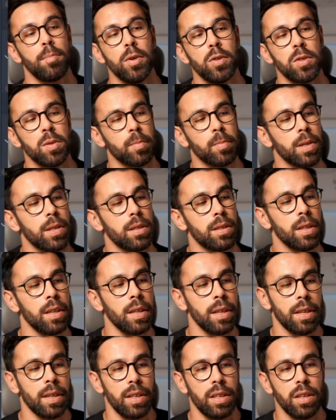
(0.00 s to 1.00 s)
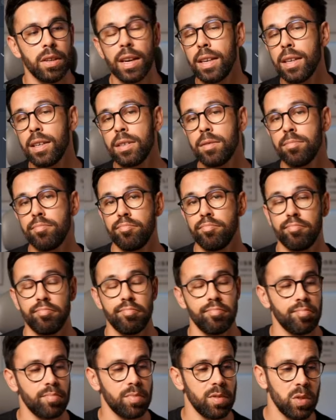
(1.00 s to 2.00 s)
Postman, you can
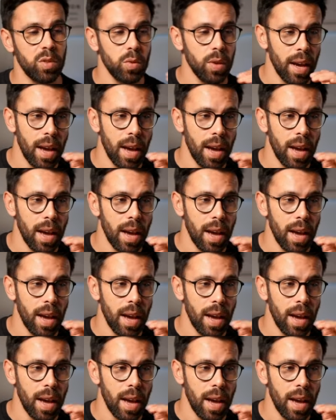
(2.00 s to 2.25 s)
do